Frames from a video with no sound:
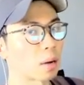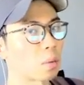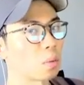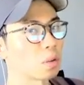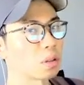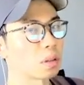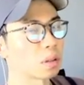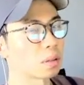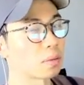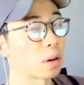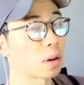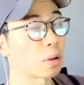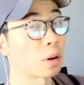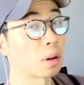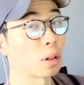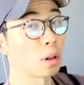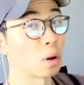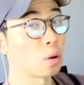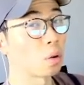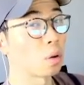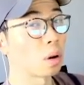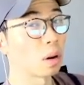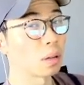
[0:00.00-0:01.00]
which is very
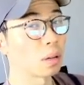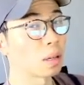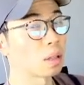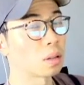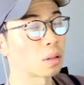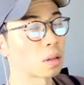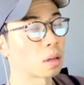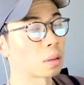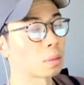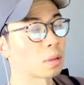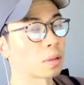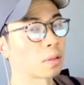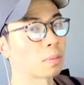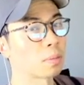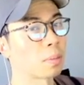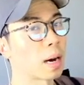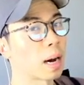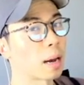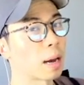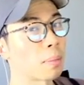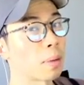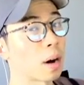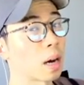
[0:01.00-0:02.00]
low in terms of
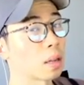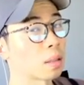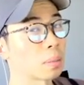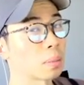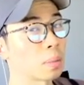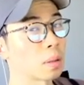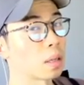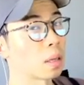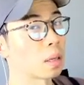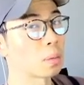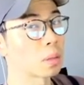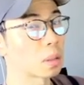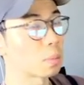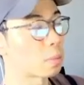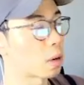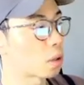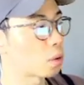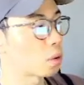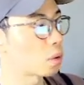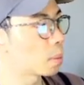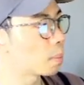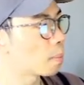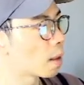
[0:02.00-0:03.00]
my possibility of
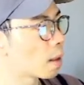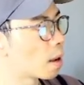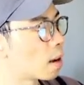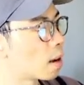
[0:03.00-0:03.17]
spectrum,